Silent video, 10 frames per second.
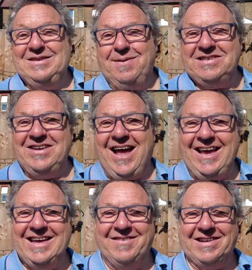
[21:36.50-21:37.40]
as much as I
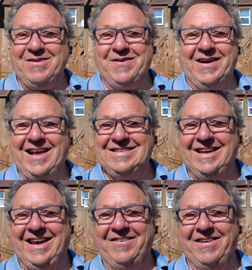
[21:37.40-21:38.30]
hate him, I don't think I can actually
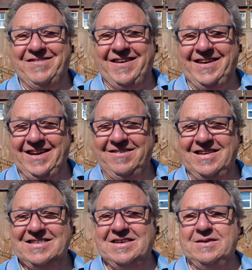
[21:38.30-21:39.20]
kill anything. You know what I
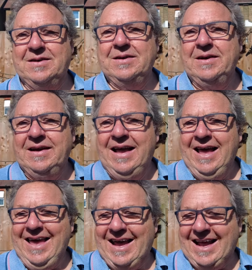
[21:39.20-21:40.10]
mean? So
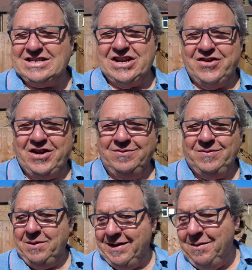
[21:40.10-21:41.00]
yeah, that's a no-no.
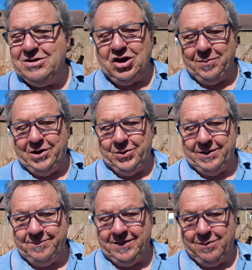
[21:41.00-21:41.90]
Anyway, let me show what I've been
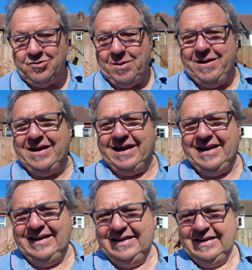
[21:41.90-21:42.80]
doing. I'm rabbiting again.